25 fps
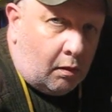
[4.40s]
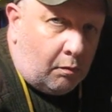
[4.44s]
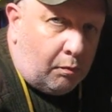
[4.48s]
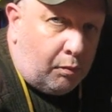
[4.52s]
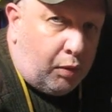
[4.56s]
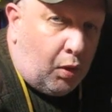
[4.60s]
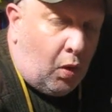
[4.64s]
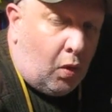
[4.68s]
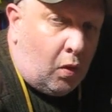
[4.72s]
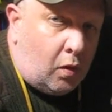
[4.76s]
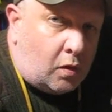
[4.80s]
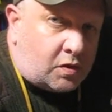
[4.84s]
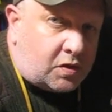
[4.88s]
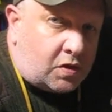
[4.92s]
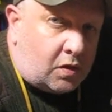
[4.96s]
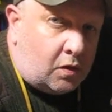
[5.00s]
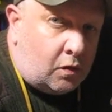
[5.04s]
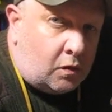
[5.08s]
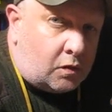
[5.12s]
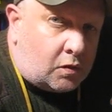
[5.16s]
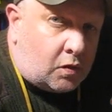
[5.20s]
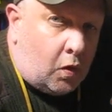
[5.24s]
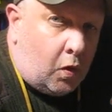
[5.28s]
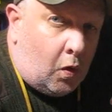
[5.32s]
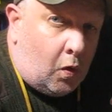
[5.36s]
Pork
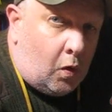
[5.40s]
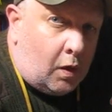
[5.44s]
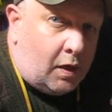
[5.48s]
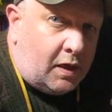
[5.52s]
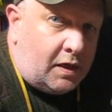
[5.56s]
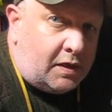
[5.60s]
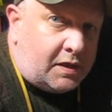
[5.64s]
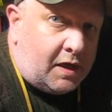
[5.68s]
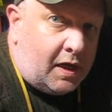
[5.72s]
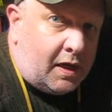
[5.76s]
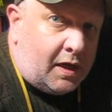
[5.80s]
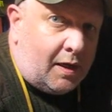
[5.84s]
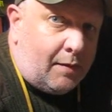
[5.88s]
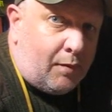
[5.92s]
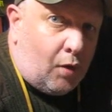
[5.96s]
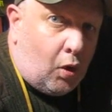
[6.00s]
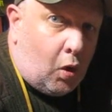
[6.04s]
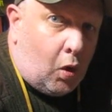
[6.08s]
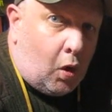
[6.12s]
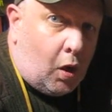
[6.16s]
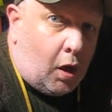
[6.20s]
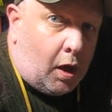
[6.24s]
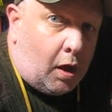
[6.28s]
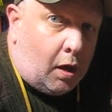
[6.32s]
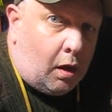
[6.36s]
sword calling Danny
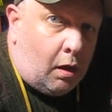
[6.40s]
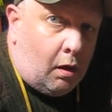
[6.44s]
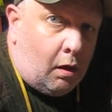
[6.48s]
boy.